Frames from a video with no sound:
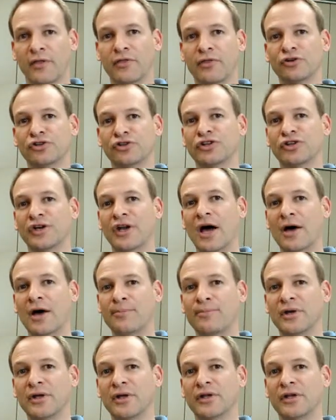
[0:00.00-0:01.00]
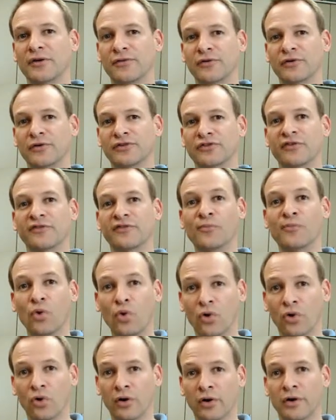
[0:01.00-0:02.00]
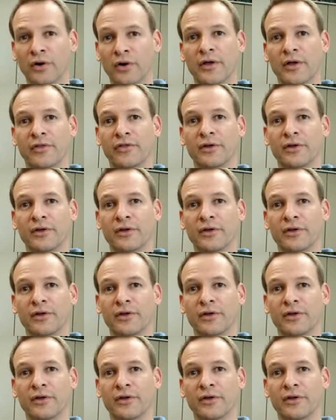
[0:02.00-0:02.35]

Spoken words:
there should not be a difference of more